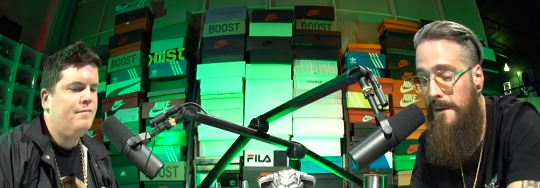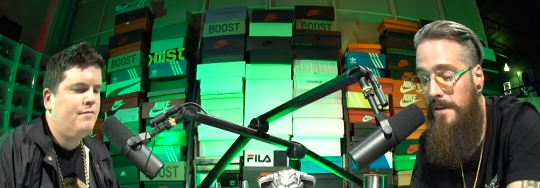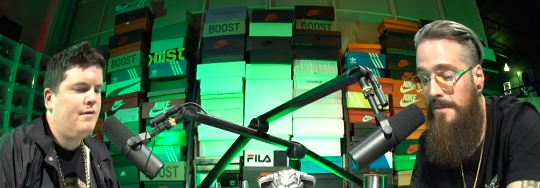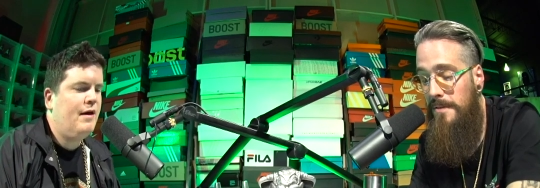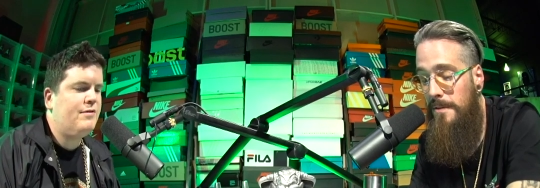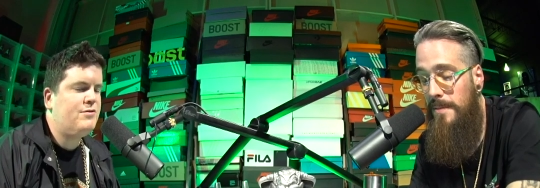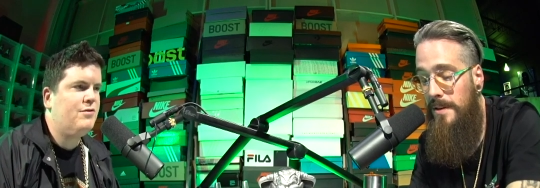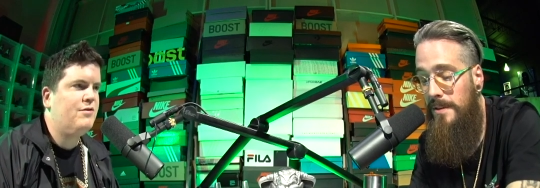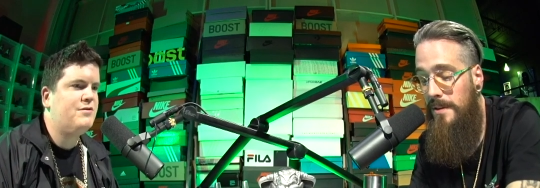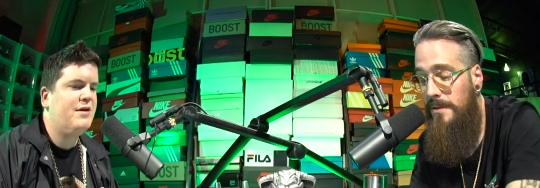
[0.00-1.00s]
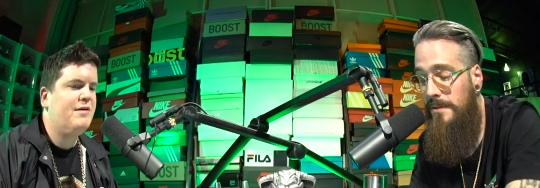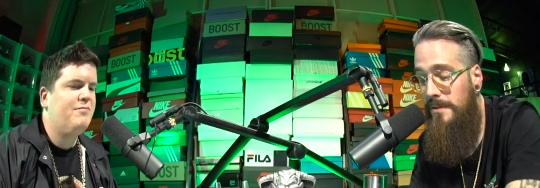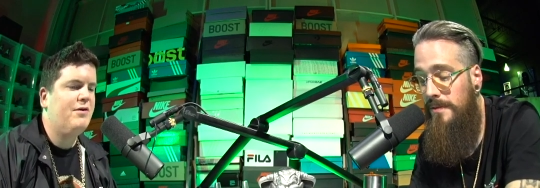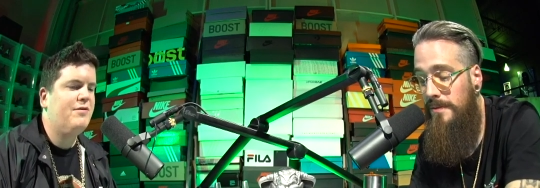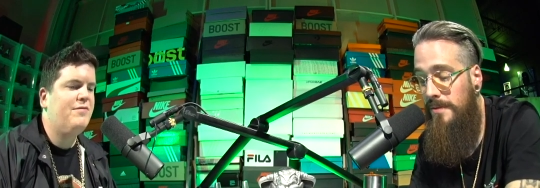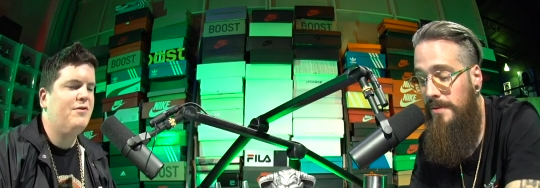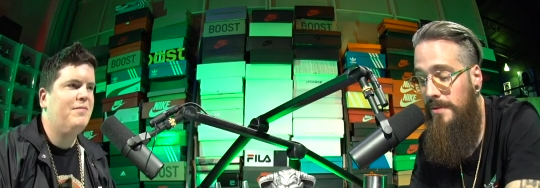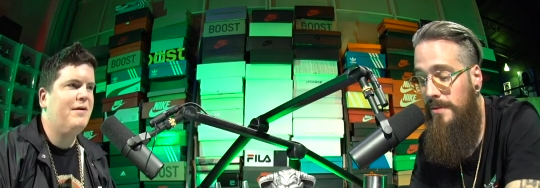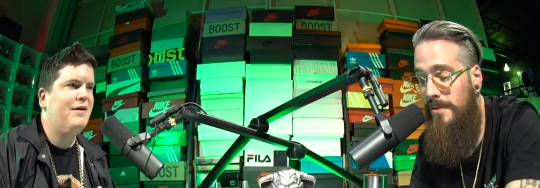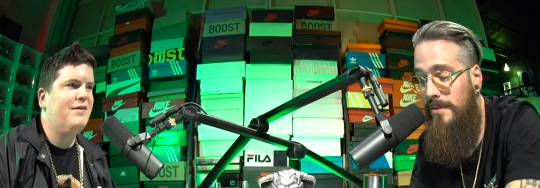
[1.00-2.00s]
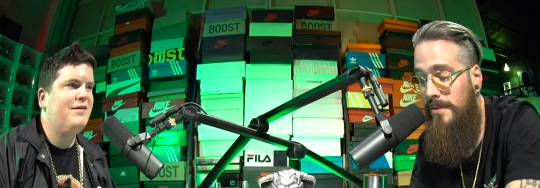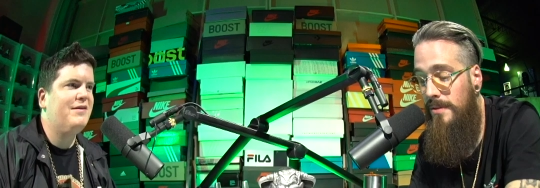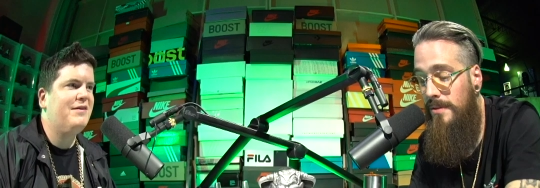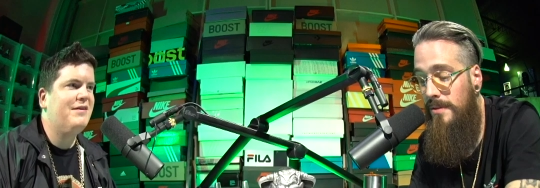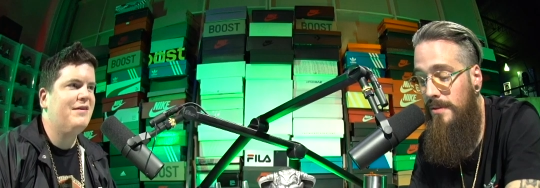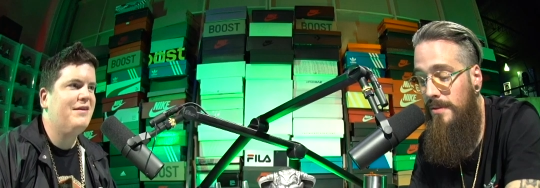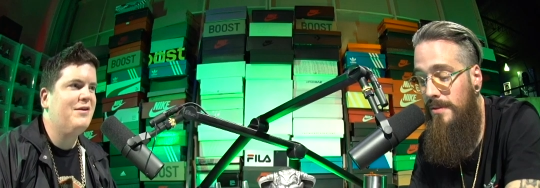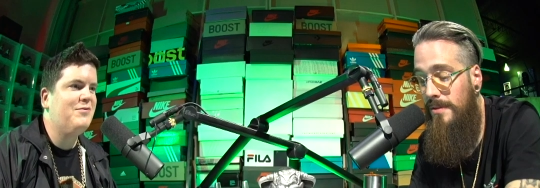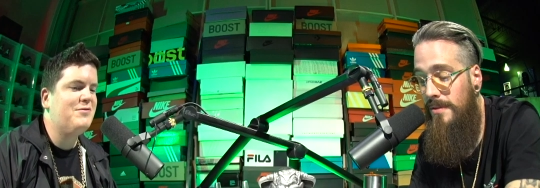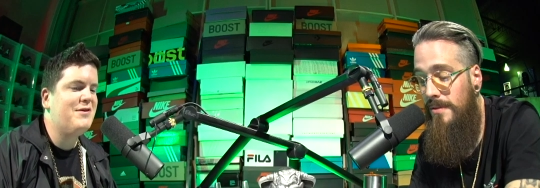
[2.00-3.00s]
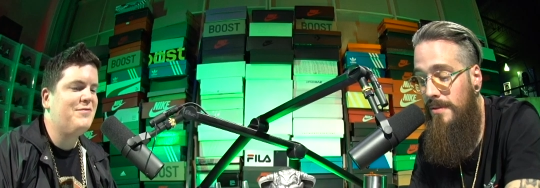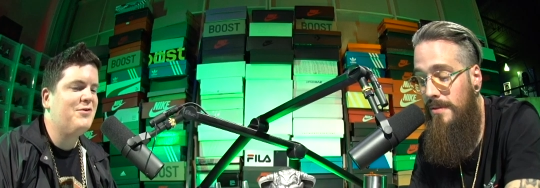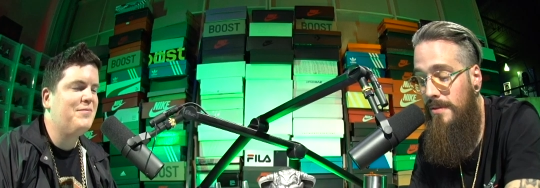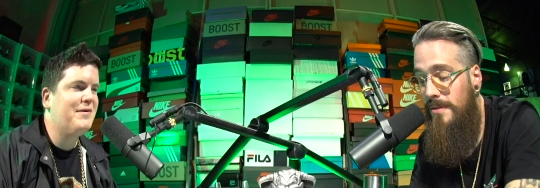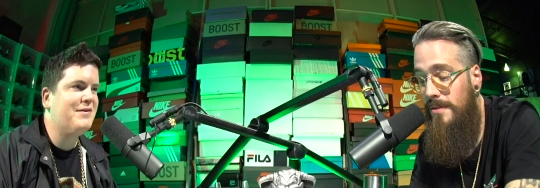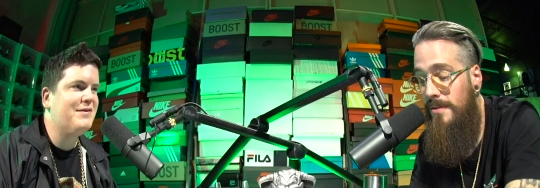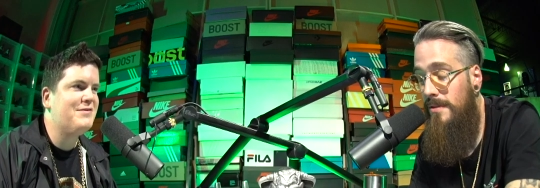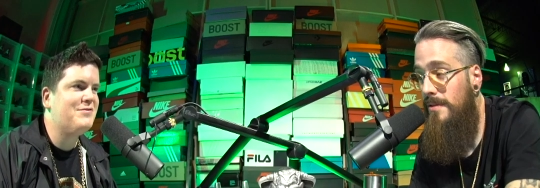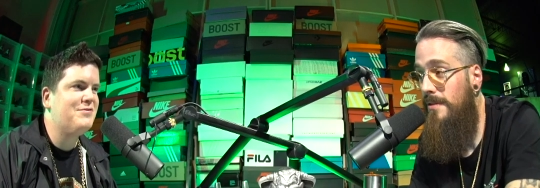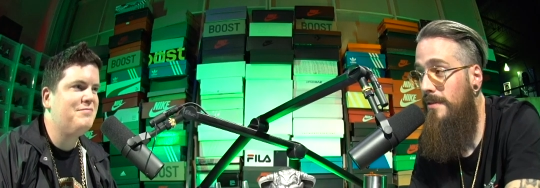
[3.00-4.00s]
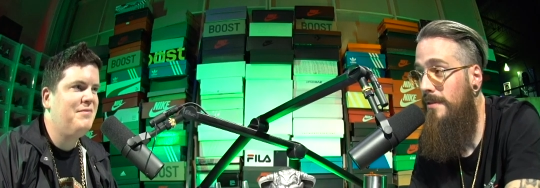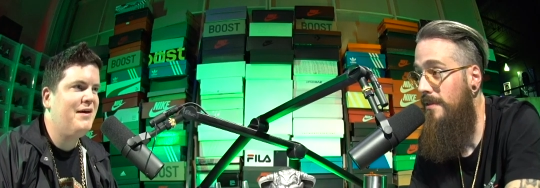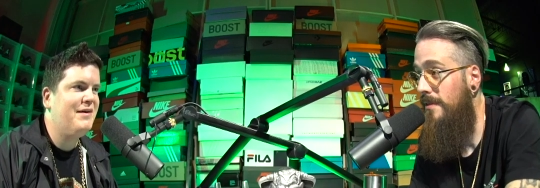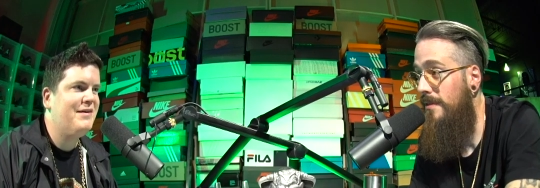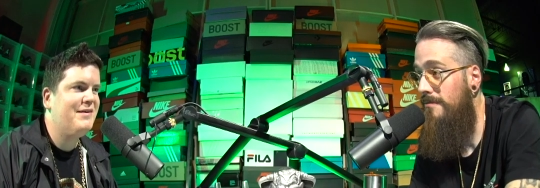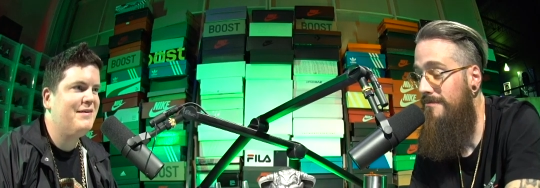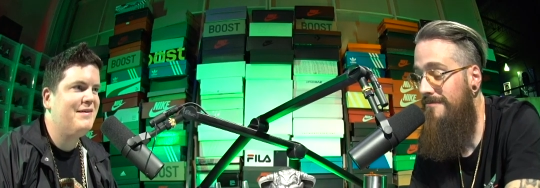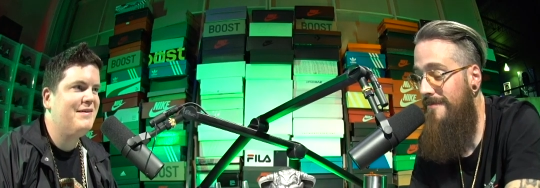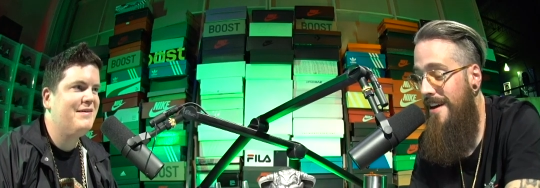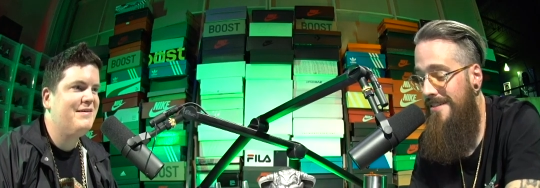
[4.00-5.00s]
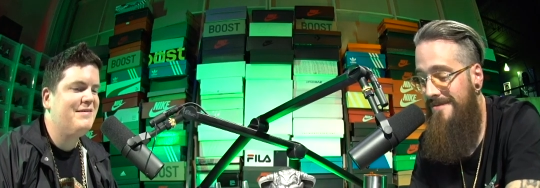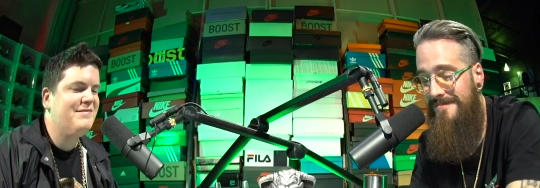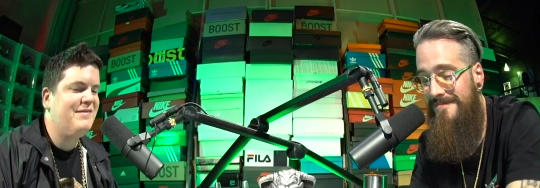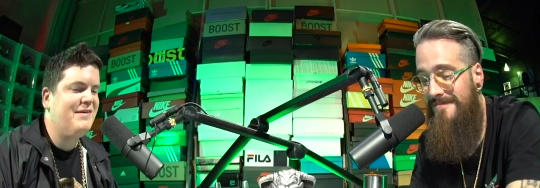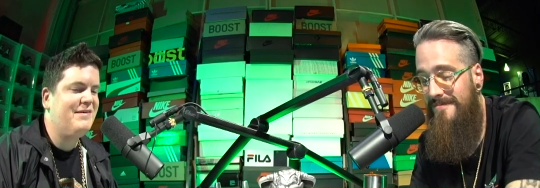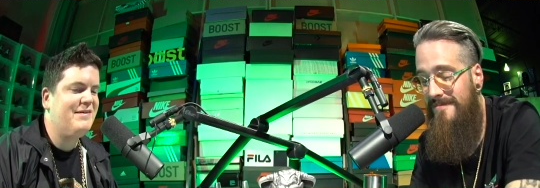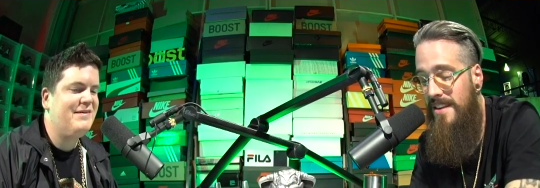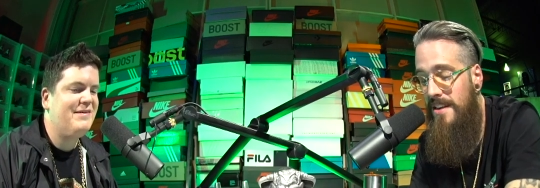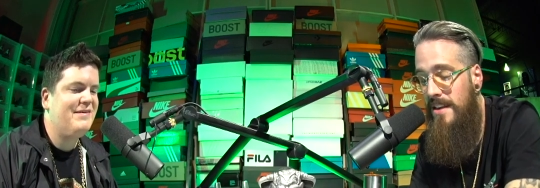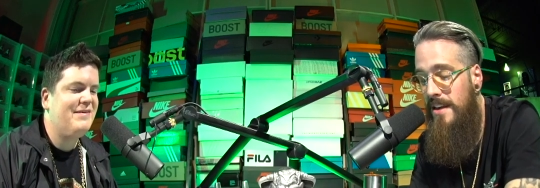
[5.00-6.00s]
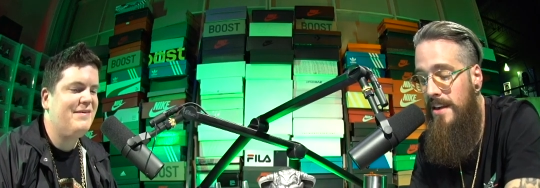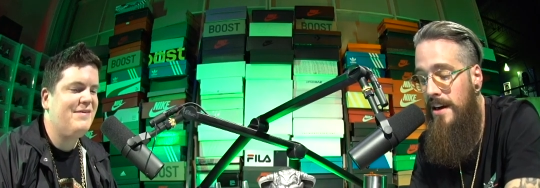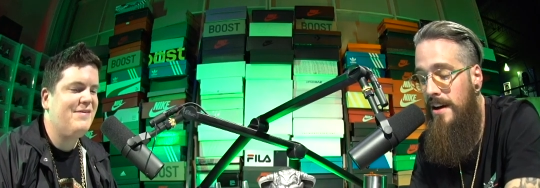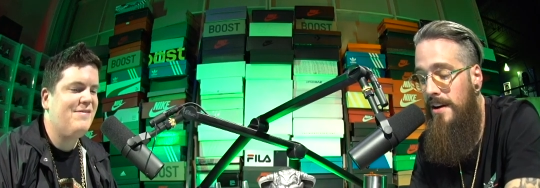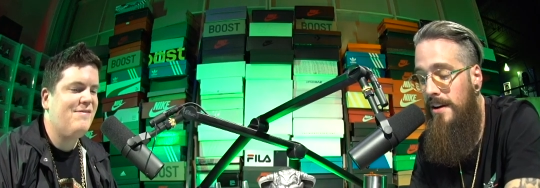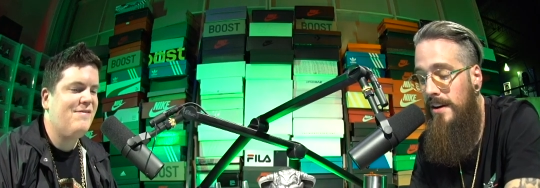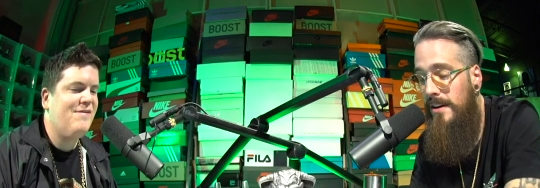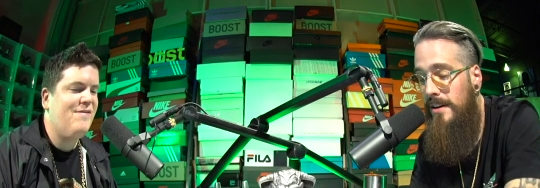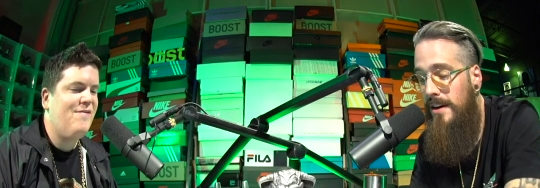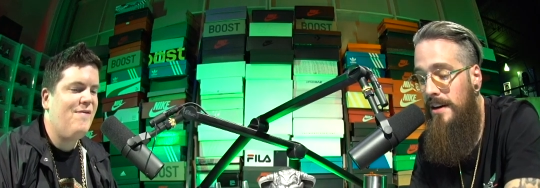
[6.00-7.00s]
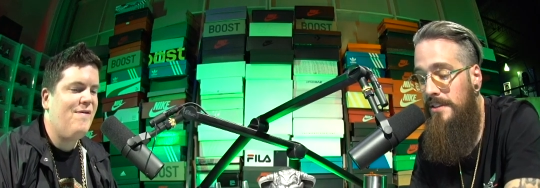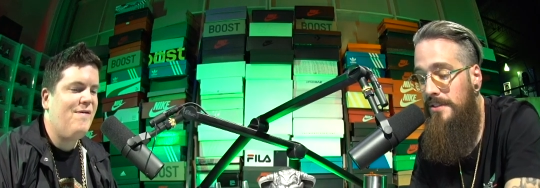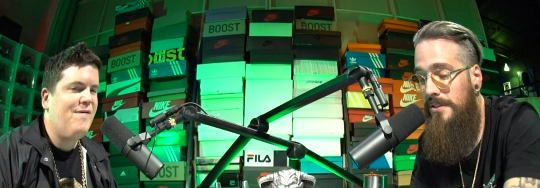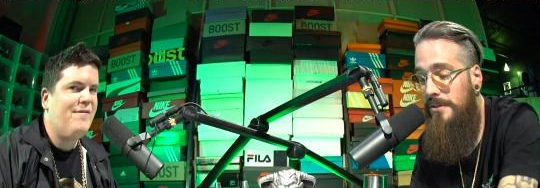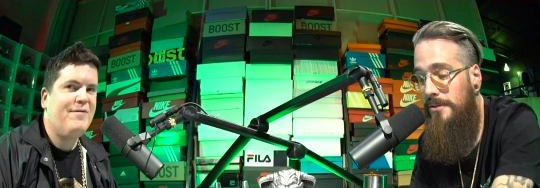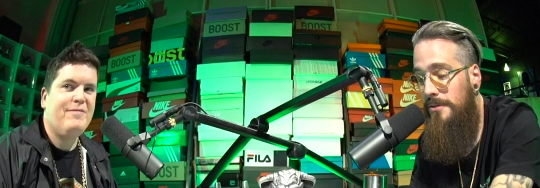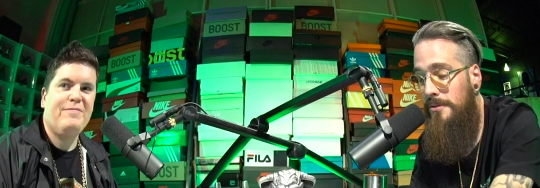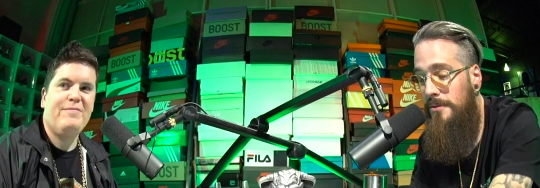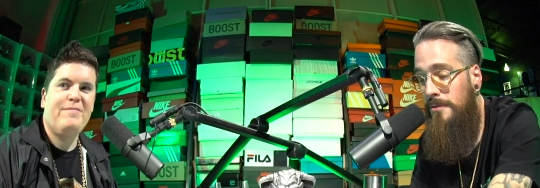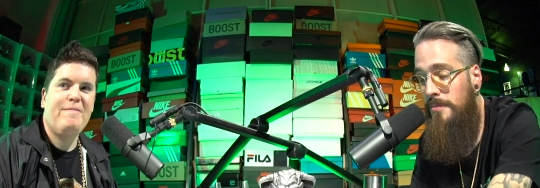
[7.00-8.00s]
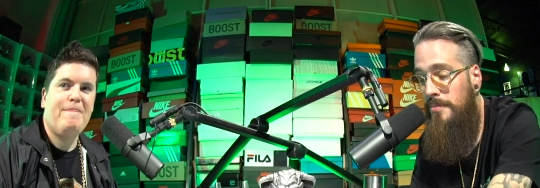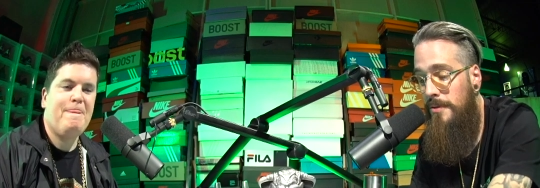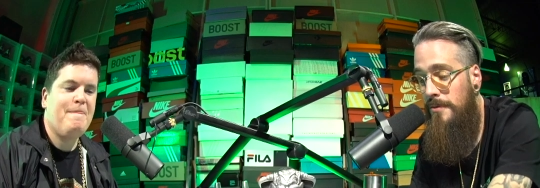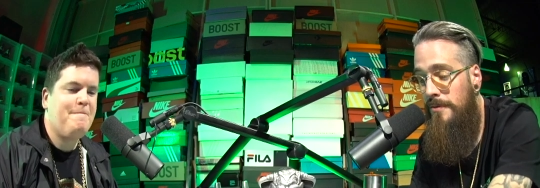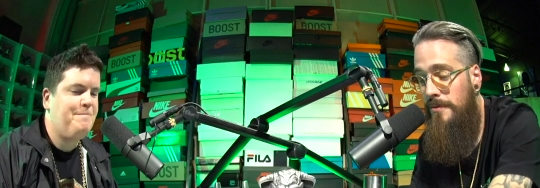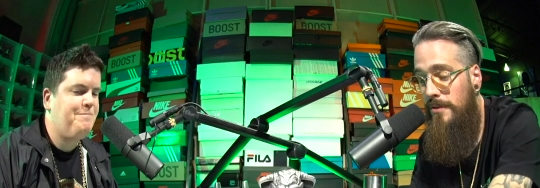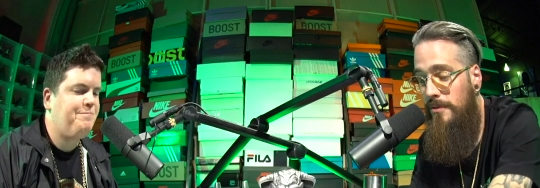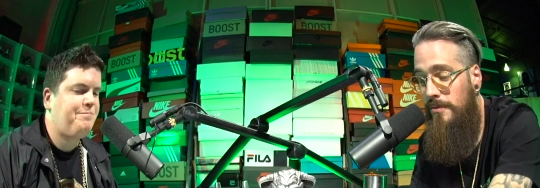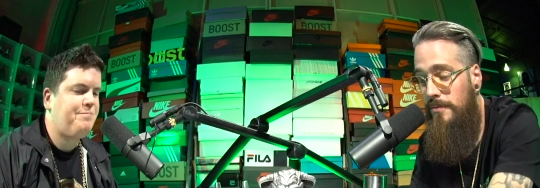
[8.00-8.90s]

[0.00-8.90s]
Speaker 1: how you yeah, feel so the same way you feel about the other ones, I feel about these. Meh.
Speaker 2: Meh. Meh. Uh, I do prefer.